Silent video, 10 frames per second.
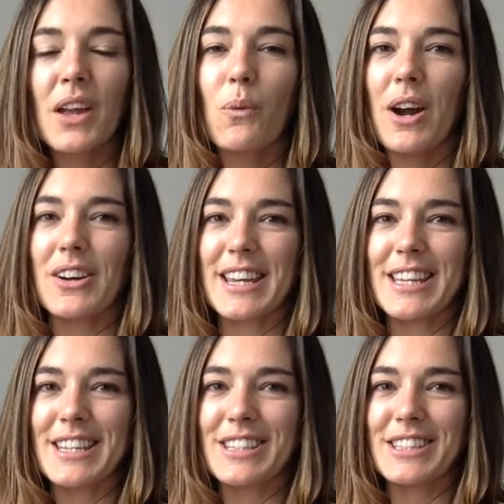where it
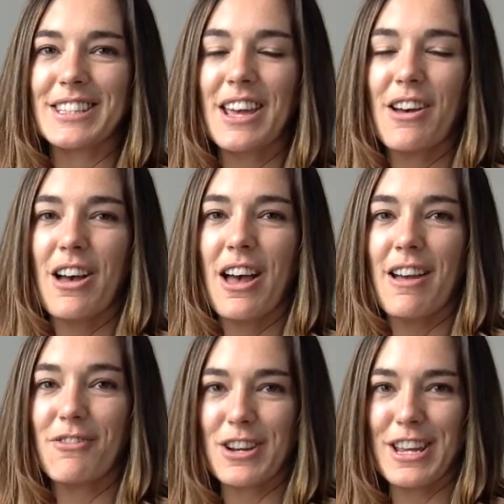is
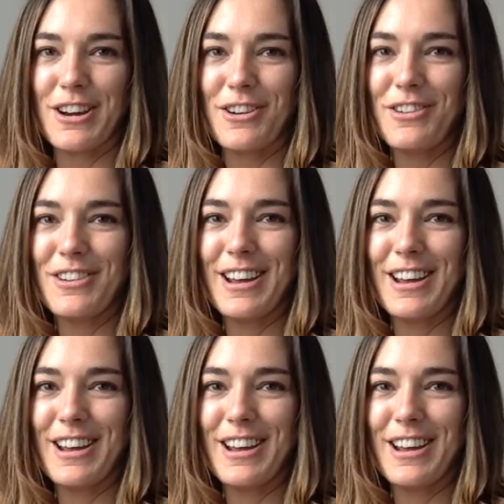every year